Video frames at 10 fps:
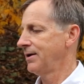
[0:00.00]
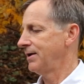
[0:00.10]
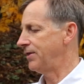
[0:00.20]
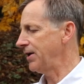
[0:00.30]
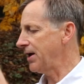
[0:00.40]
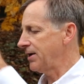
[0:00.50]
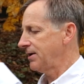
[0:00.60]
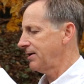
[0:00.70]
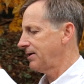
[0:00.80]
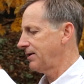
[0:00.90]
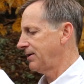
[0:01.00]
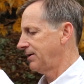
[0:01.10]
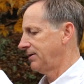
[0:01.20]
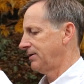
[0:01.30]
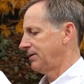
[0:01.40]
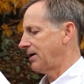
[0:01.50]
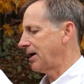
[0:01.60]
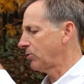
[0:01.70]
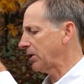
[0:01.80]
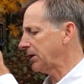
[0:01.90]
And then
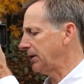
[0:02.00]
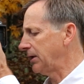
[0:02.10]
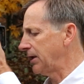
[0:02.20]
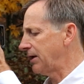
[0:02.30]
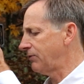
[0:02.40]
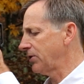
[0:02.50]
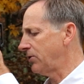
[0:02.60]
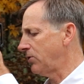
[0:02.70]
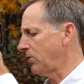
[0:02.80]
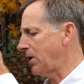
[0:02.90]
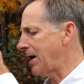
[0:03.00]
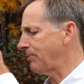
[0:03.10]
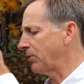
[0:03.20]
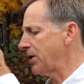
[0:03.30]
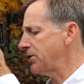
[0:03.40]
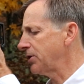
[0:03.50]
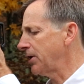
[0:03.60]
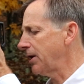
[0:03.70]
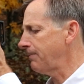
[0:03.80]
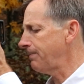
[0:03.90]
I quickly level the whole operation
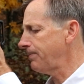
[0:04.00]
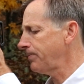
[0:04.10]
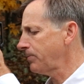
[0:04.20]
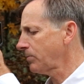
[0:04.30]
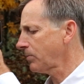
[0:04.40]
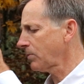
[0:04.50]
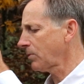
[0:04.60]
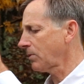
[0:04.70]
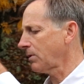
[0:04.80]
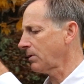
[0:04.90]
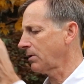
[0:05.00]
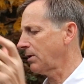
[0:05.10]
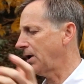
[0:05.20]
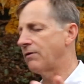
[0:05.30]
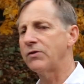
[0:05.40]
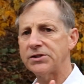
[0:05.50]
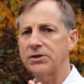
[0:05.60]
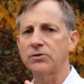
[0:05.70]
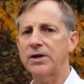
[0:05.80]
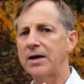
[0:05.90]
up. Every
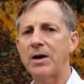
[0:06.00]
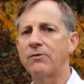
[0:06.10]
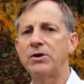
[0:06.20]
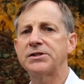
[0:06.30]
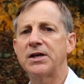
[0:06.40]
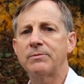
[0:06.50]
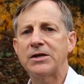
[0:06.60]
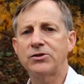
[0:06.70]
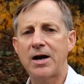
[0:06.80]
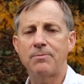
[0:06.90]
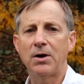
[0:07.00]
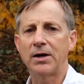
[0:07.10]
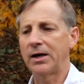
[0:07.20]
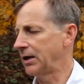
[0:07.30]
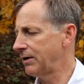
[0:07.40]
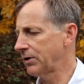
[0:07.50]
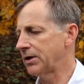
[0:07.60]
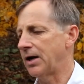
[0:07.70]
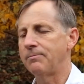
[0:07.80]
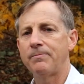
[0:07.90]
single time I reset my tripod, I level
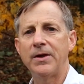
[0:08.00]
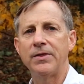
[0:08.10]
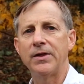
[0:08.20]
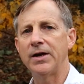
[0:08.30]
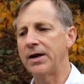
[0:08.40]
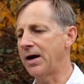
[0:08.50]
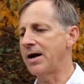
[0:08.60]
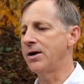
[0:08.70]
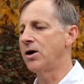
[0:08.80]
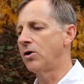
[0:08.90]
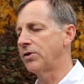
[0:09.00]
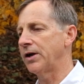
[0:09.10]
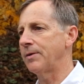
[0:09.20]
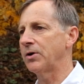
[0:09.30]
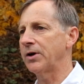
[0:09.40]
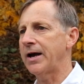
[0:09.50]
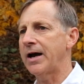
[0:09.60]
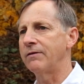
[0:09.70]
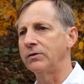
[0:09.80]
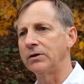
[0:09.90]
it up, and then I know that I'm going to
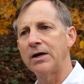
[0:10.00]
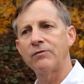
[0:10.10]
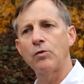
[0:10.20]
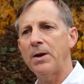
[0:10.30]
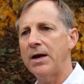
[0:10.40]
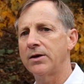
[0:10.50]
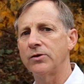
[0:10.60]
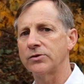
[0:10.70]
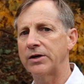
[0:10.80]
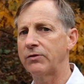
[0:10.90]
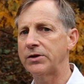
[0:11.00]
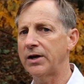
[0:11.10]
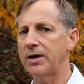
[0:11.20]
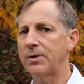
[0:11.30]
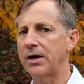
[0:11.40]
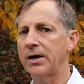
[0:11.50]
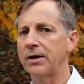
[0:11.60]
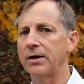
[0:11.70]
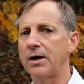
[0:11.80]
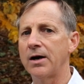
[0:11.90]
have level panos every time
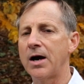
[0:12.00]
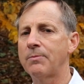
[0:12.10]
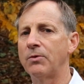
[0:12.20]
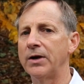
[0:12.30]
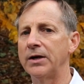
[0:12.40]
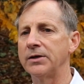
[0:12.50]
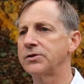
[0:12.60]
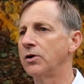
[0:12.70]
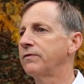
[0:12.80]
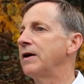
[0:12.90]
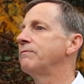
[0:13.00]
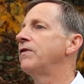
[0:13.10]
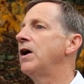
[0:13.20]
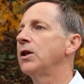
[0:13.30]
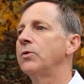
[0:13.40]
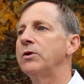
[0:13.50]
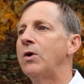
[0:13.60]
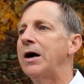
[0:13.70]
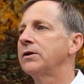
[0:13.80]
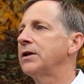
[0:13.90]
I, I operate it. So if I'm following
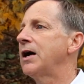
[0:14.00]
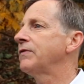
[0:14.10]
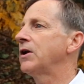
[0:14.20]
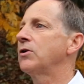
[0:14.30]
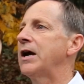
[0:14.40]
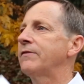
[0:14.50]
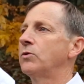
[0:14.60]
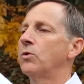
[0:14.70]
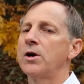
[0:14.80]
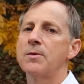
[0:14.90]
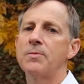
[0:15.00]
wildlife, I don't have to worry